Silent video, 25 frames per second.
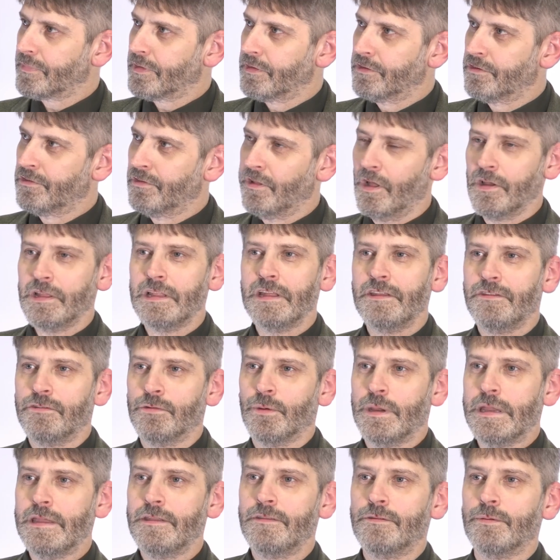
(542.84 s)
slightly
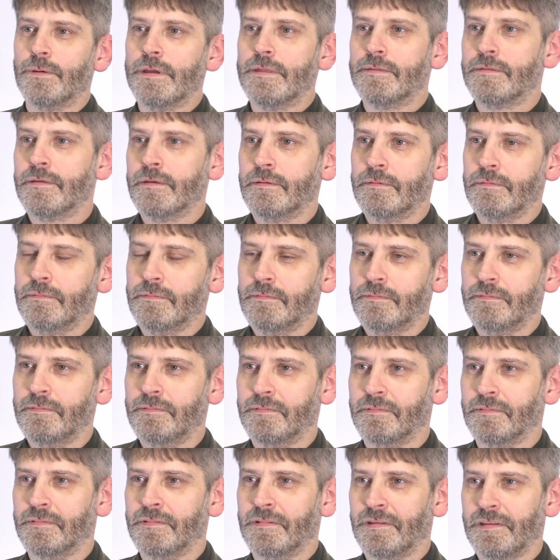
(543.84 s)
tweaked with.
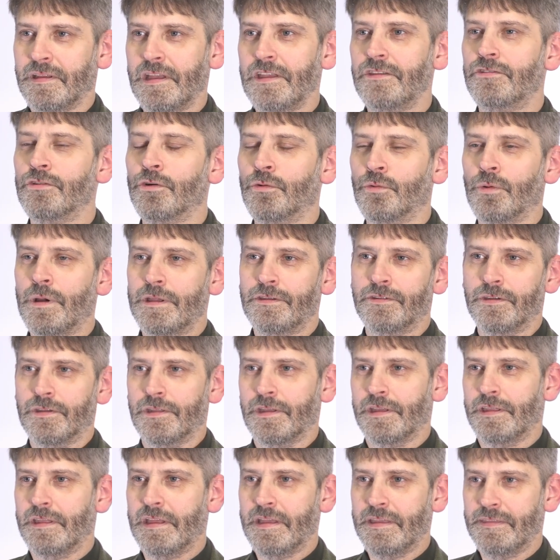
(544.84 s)
It's always going
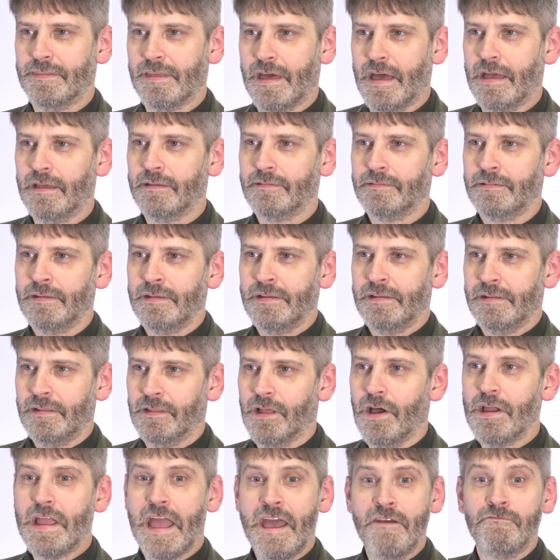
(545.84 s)
to need that.
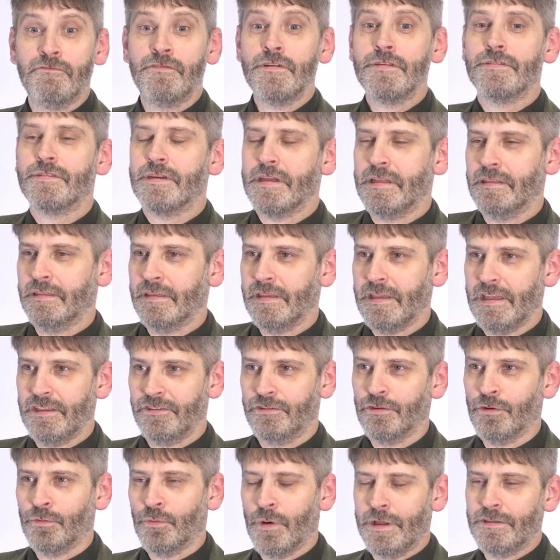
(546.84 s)
Like everything,
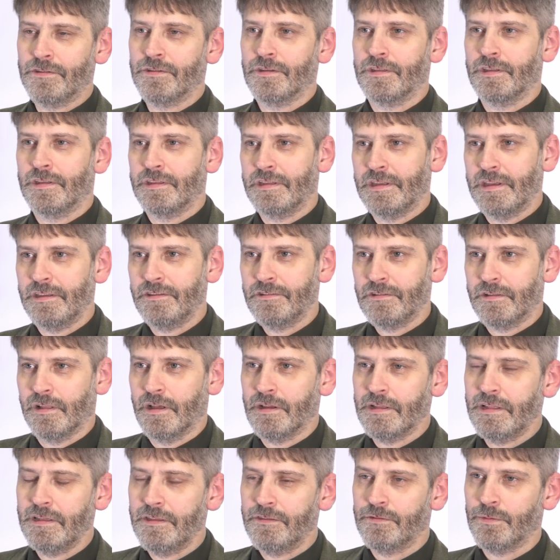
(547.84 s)
it's always going to need
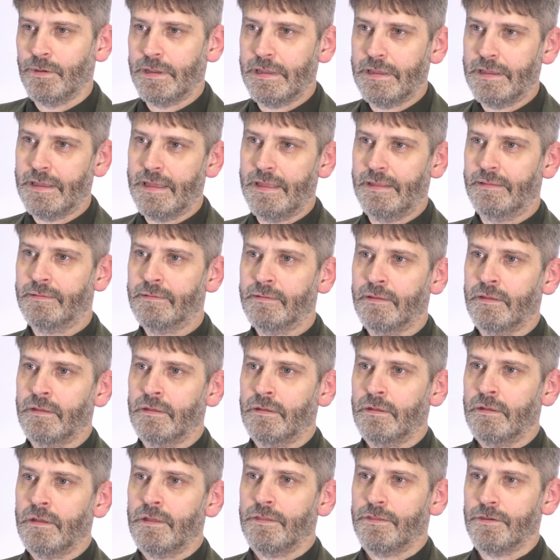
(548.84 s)
slightly tweaking.
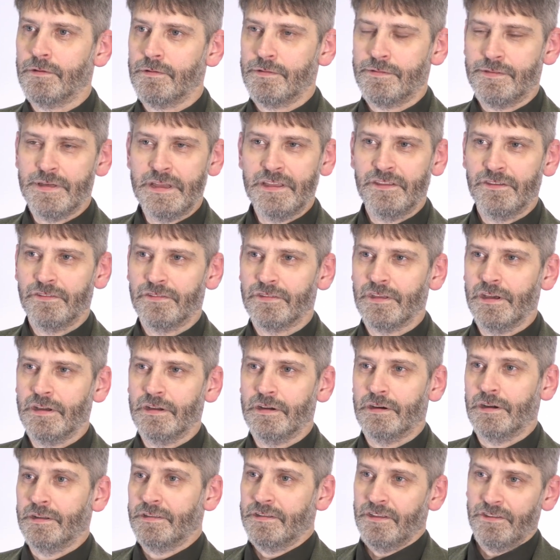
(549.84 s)
There are things that
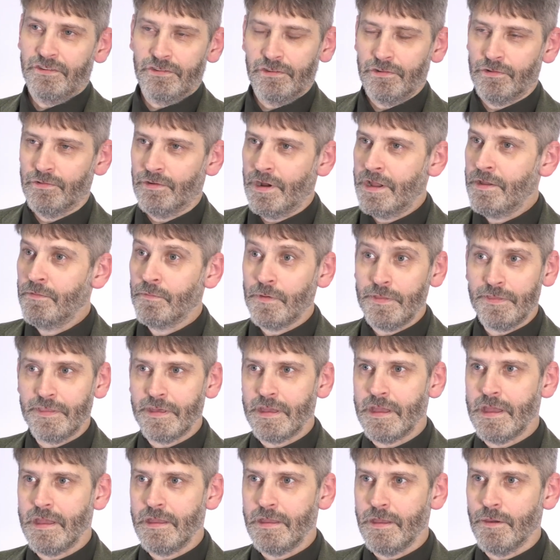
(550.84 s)
I disagree with the
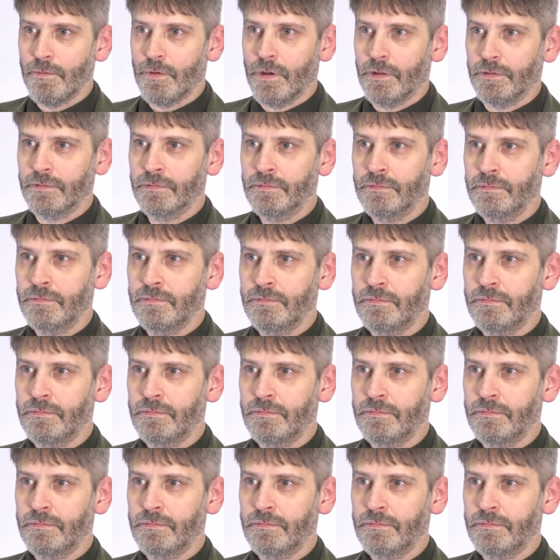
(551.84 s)
EU on.